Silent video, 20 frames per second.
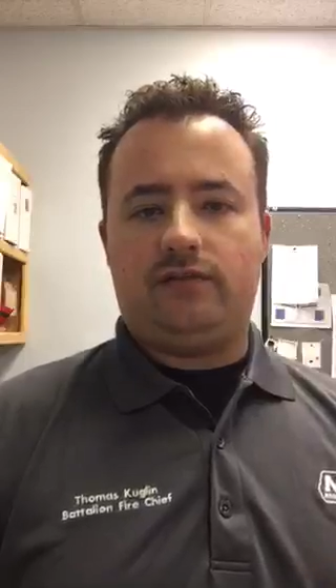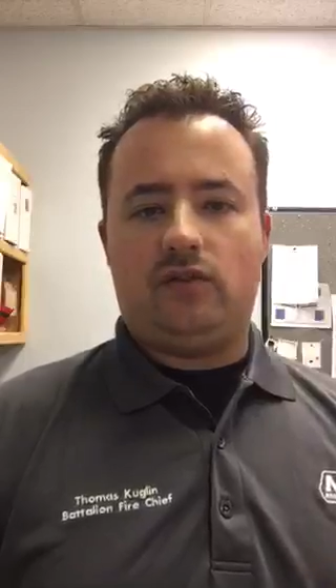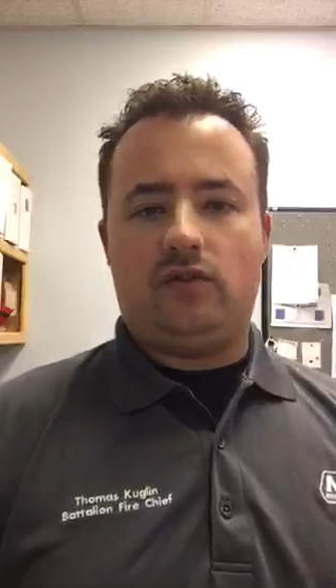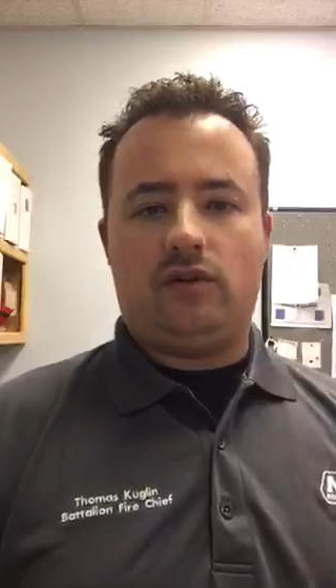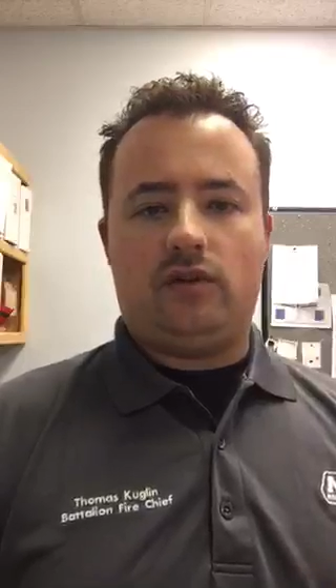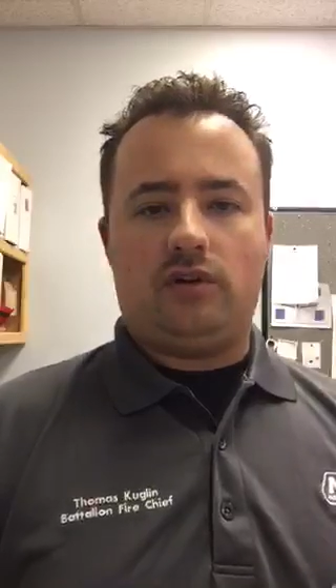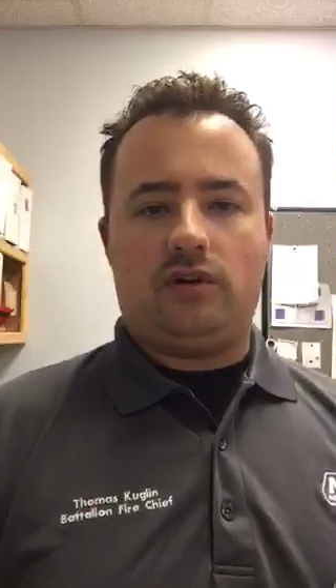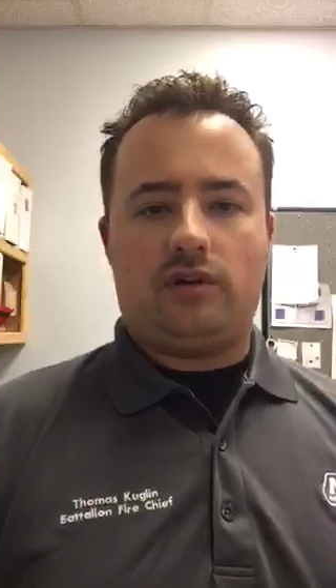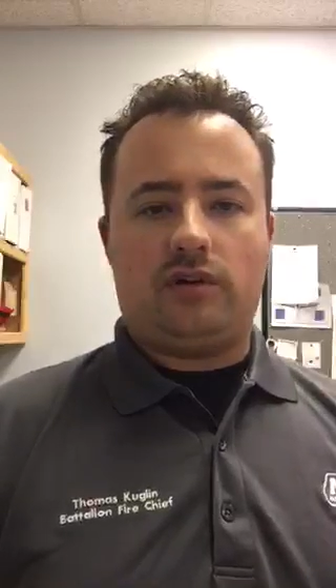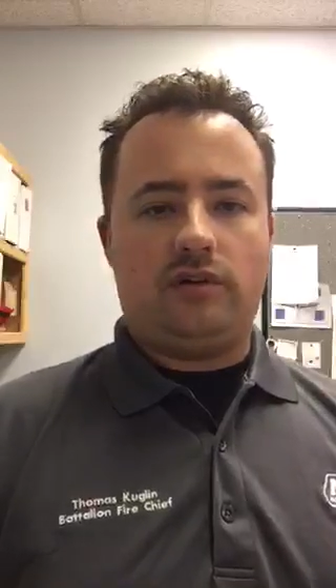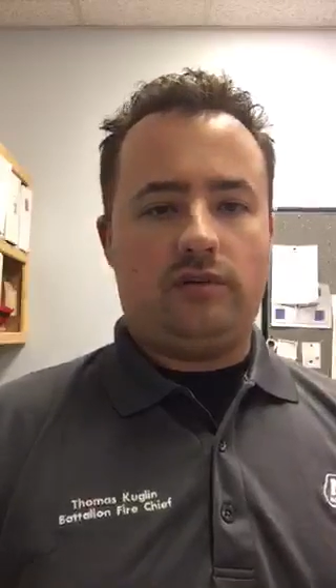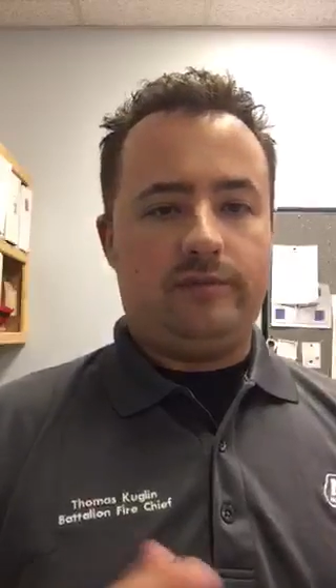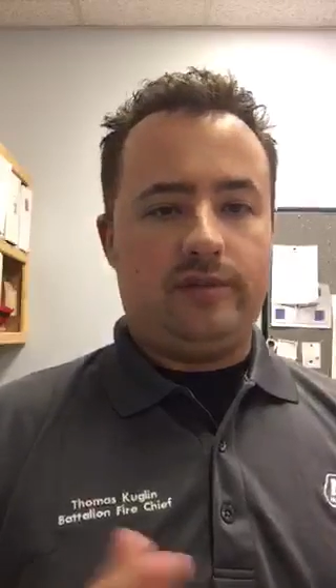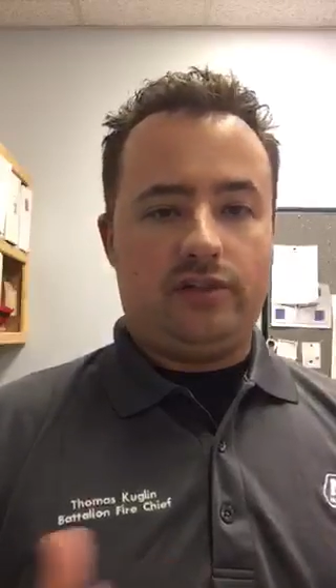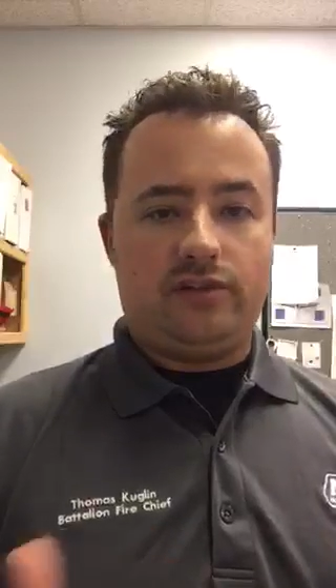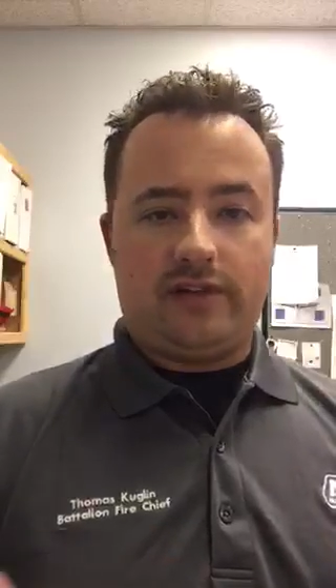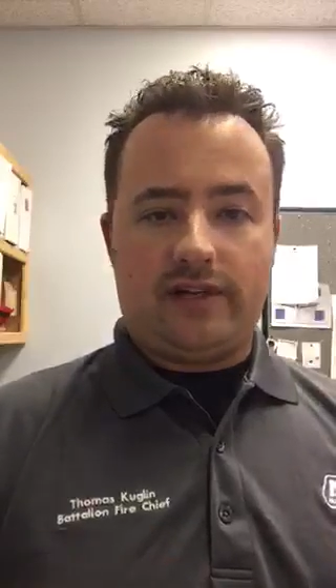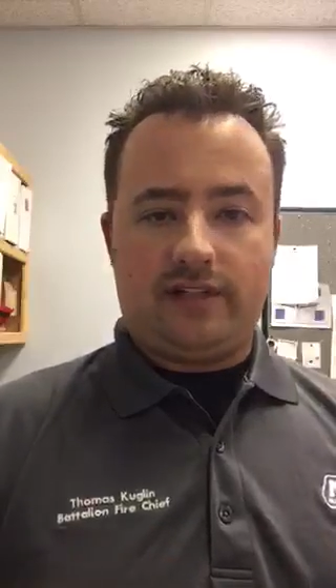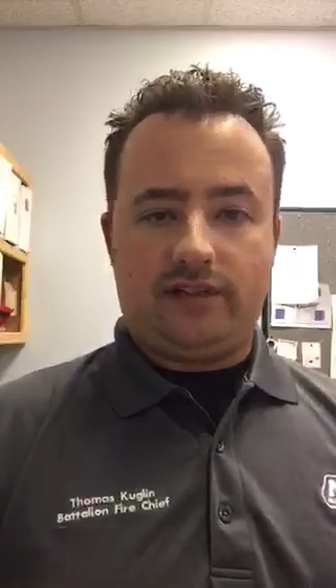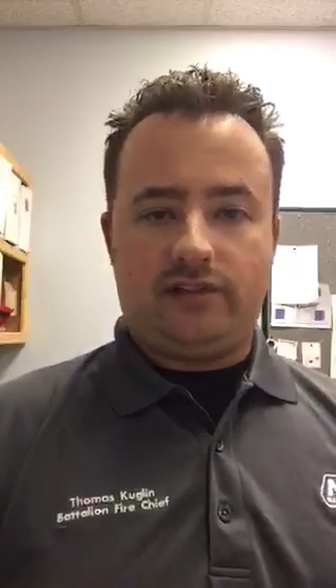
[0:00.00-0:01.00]
or could be
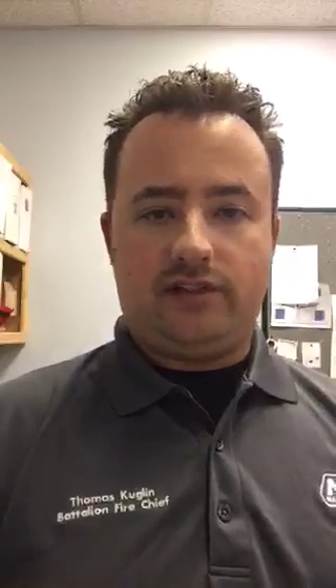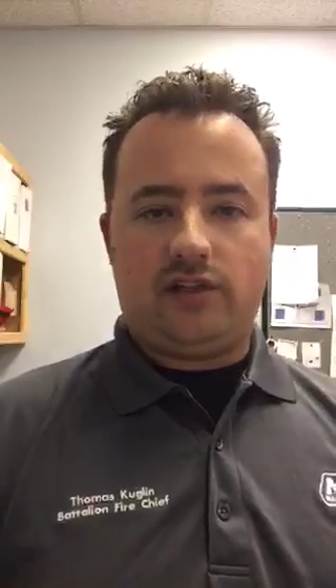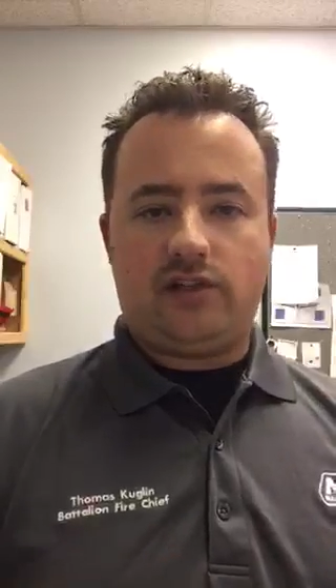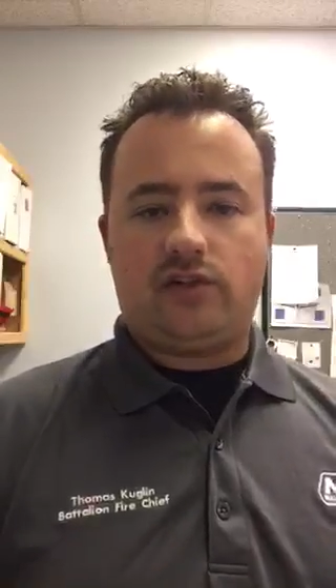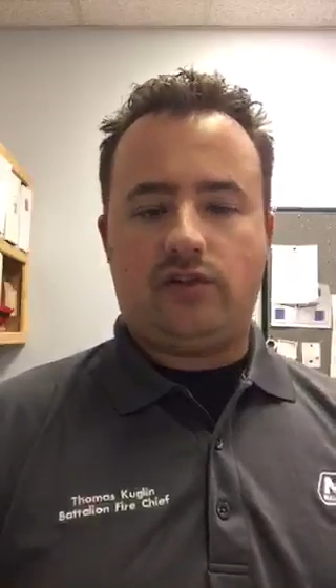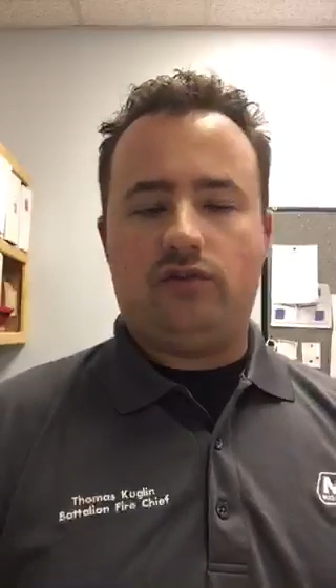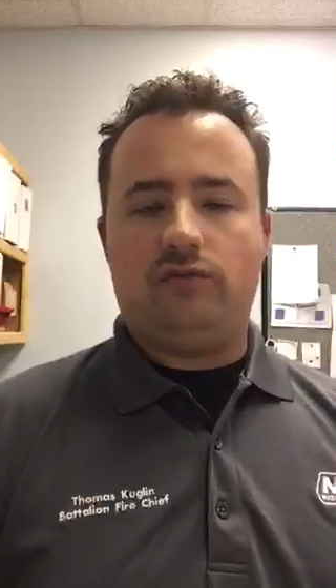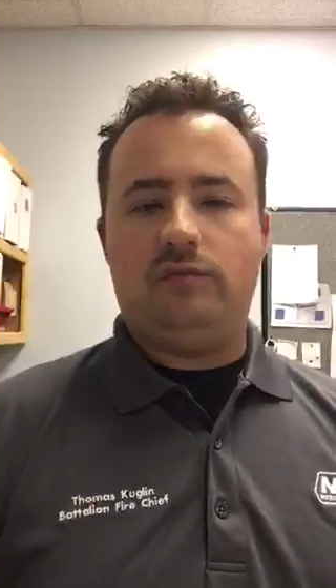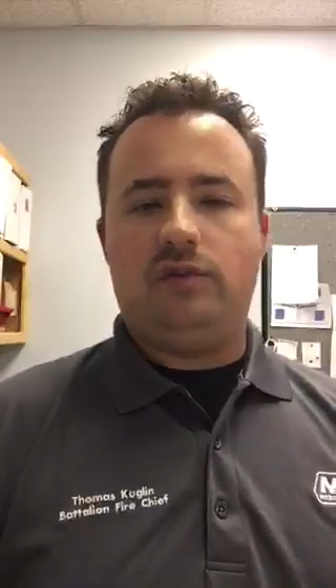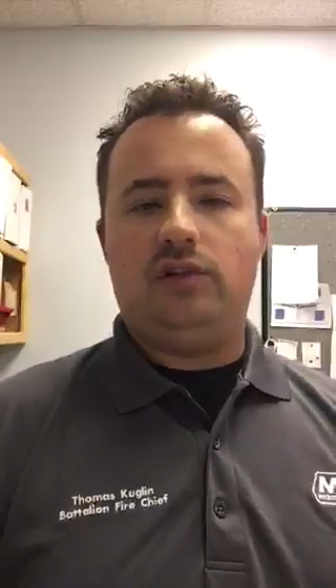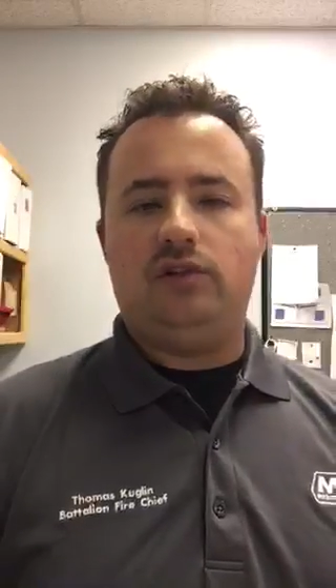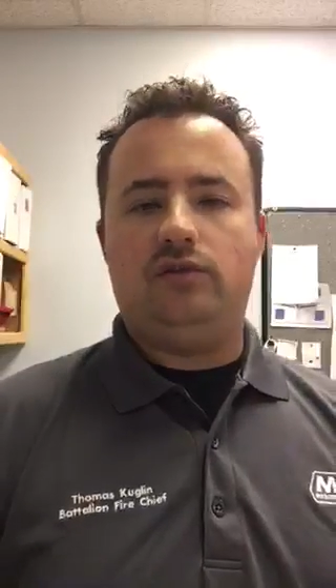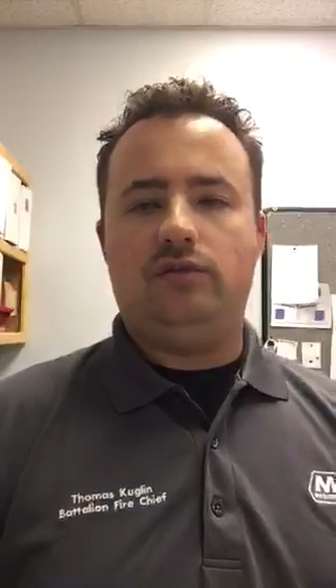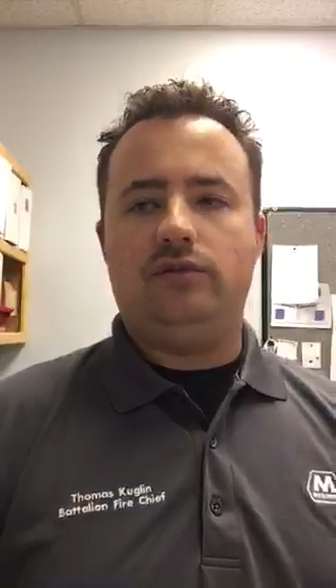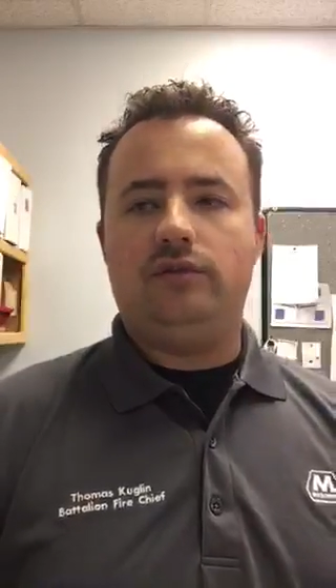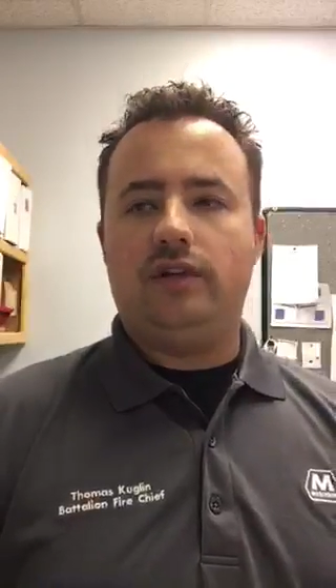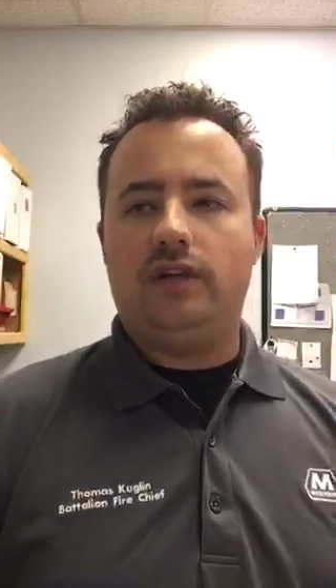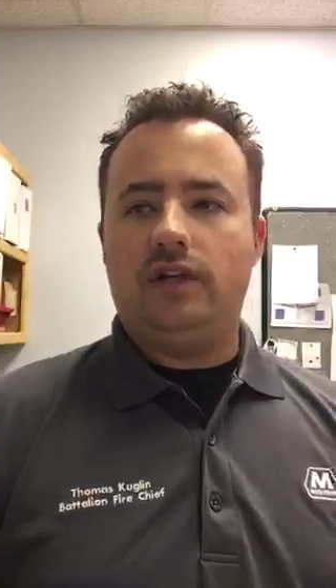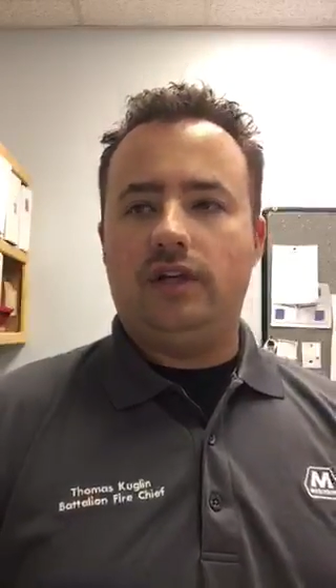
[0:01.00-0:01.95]
transitional mode.